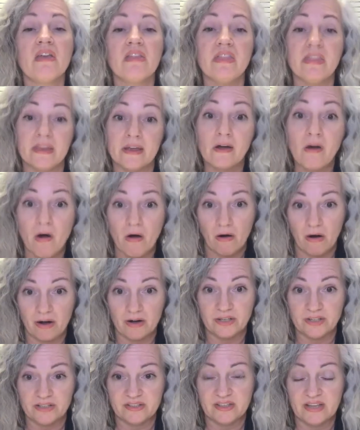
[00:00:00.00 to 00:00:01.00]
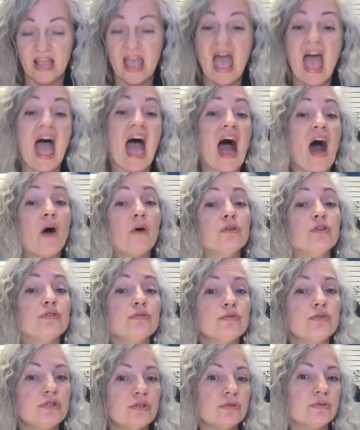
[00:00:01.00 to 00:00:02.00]
the cards. How
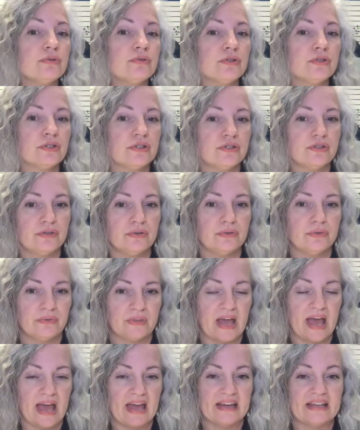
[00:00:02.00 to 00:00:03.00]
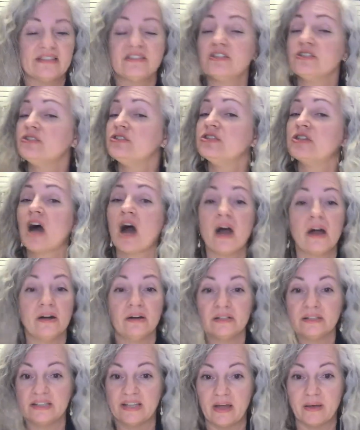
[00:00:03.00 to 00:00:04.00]
you choose to do that is
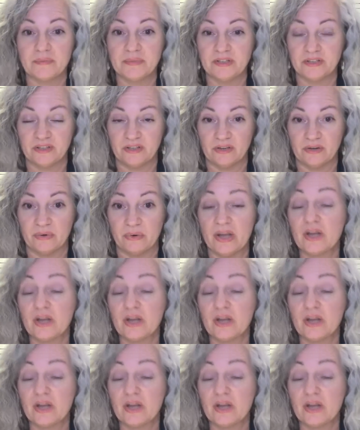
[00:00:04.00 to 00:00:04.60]
entirely up to you.